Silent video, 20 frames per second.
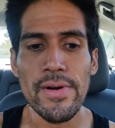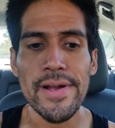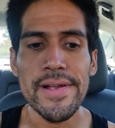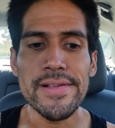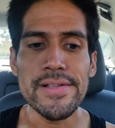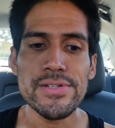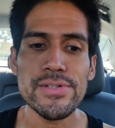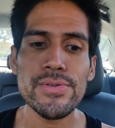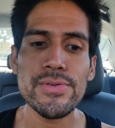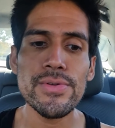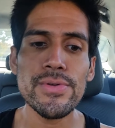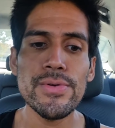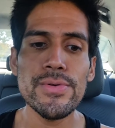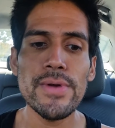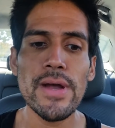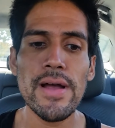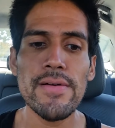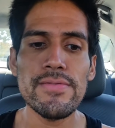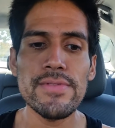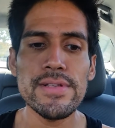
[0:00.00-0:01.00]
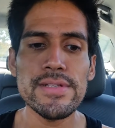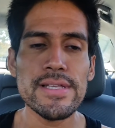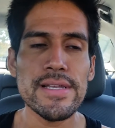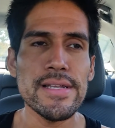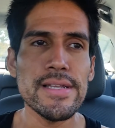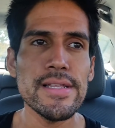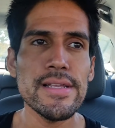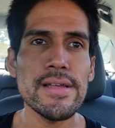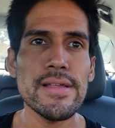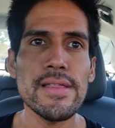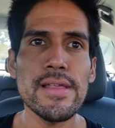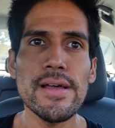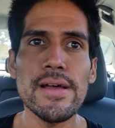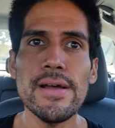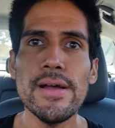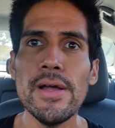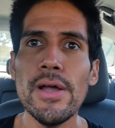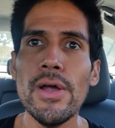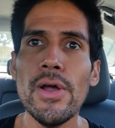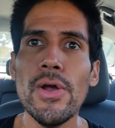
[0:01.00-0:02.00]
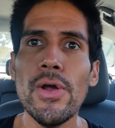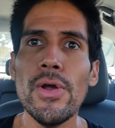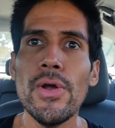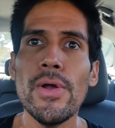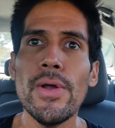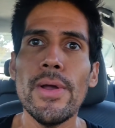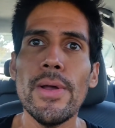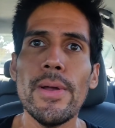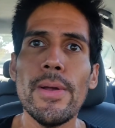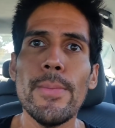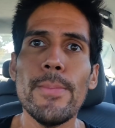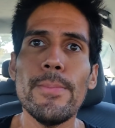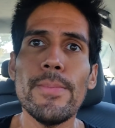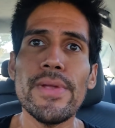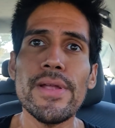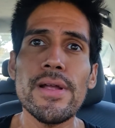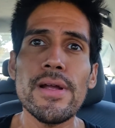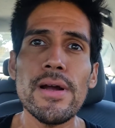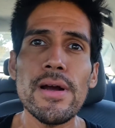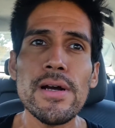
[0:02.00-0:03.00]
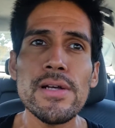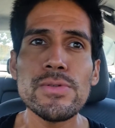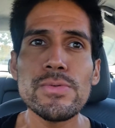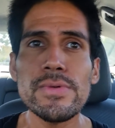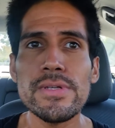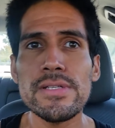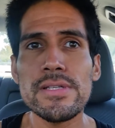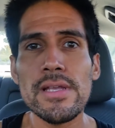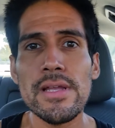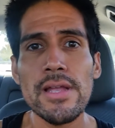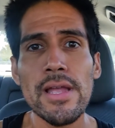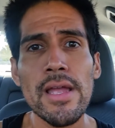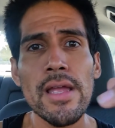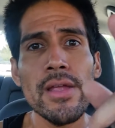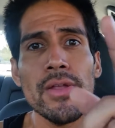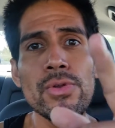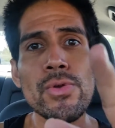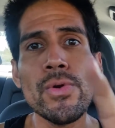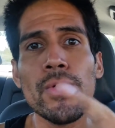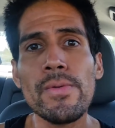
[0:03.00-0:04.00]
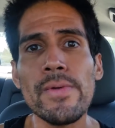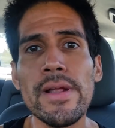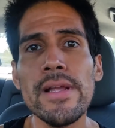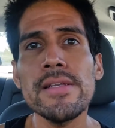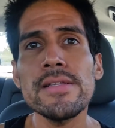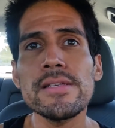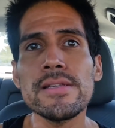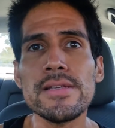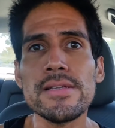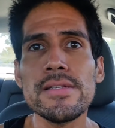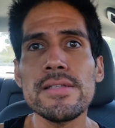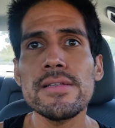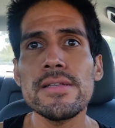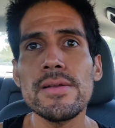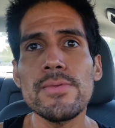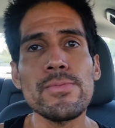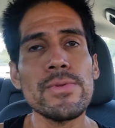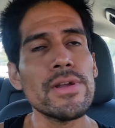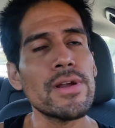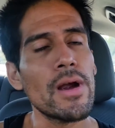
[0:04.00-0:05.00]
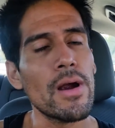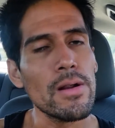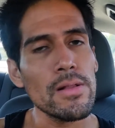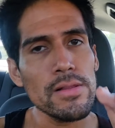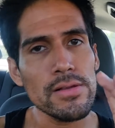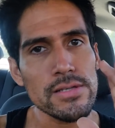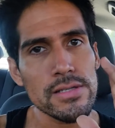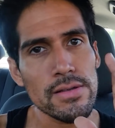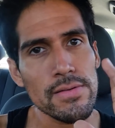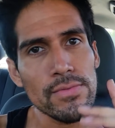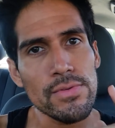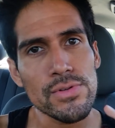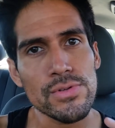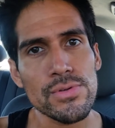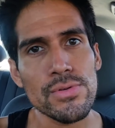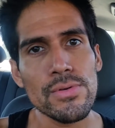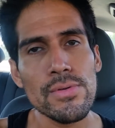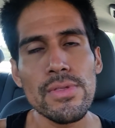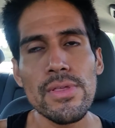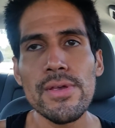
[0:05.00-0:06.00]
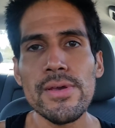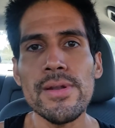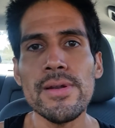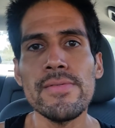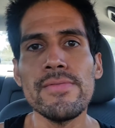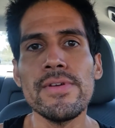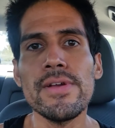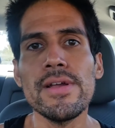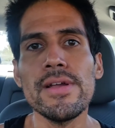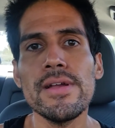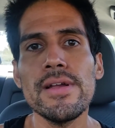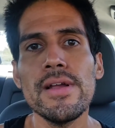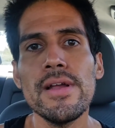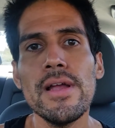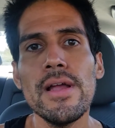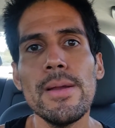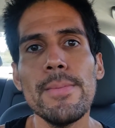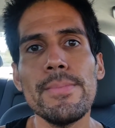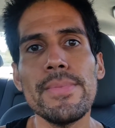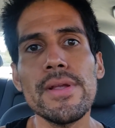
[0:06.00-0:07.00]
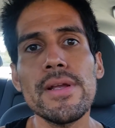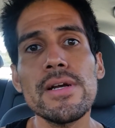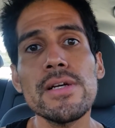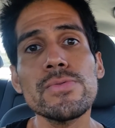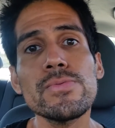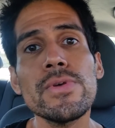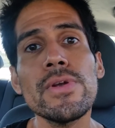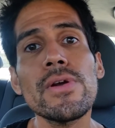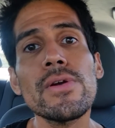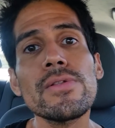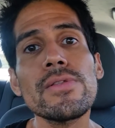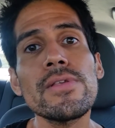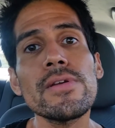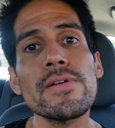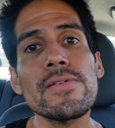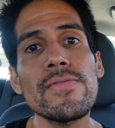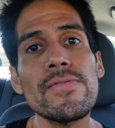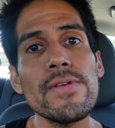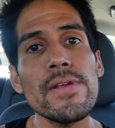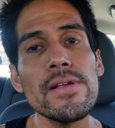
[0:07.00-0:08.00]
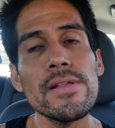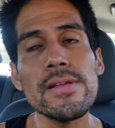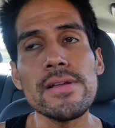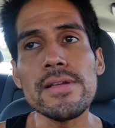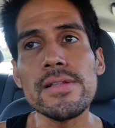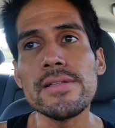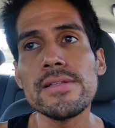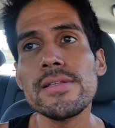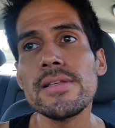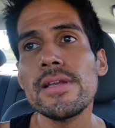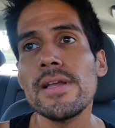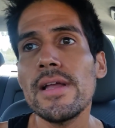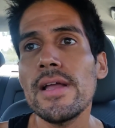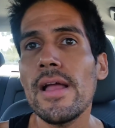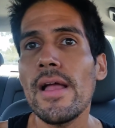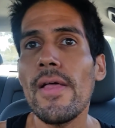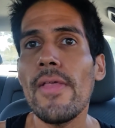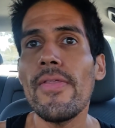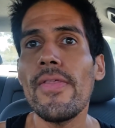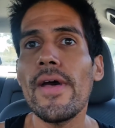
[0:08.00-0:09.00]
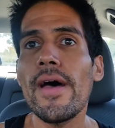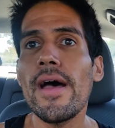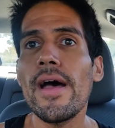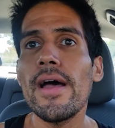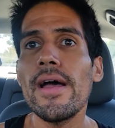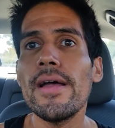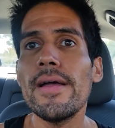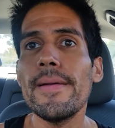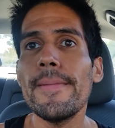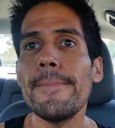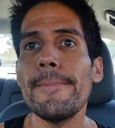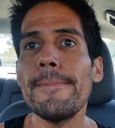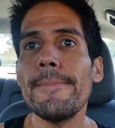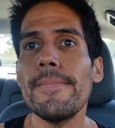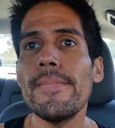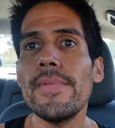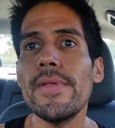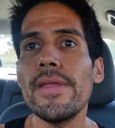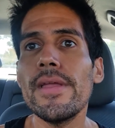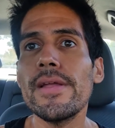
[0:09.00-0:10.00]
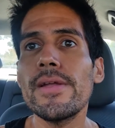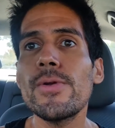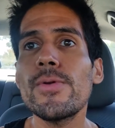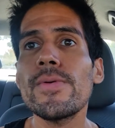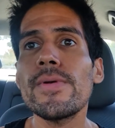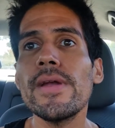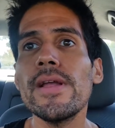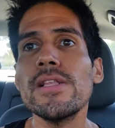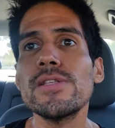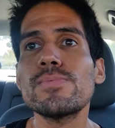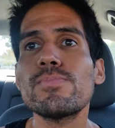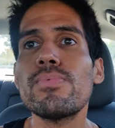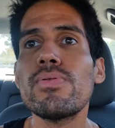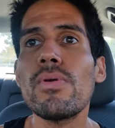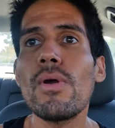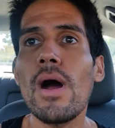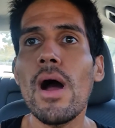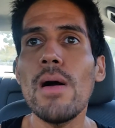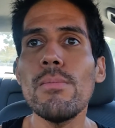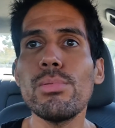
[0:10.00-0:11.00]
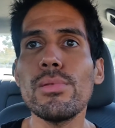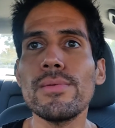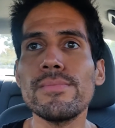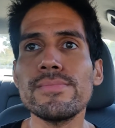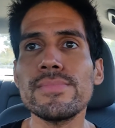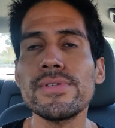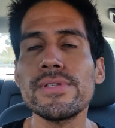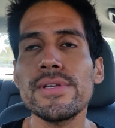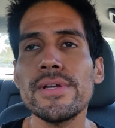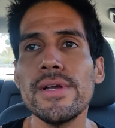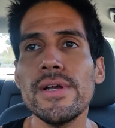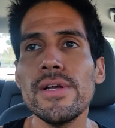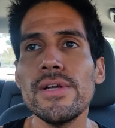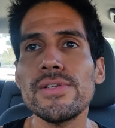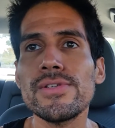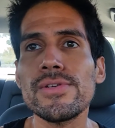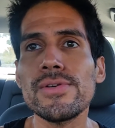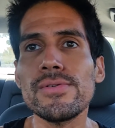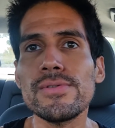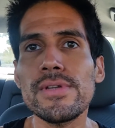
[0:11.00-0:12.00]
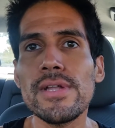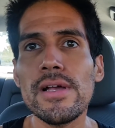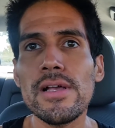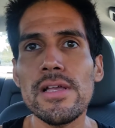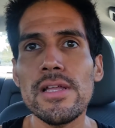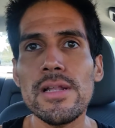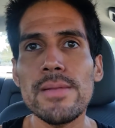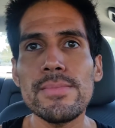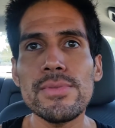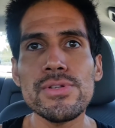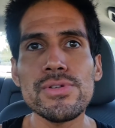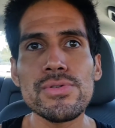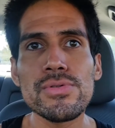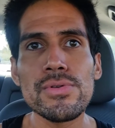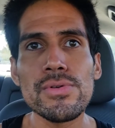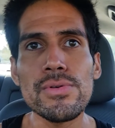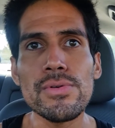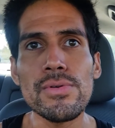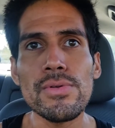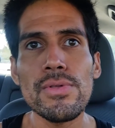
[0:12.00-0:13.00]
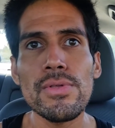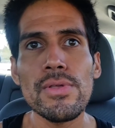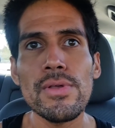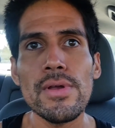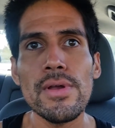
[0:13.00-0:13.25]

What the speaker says: right. So you have this idea that because we say, hey, you're racist, regardless of the truthhood of it, because we hurt their feelings, that it creates problems. So telling them a truth,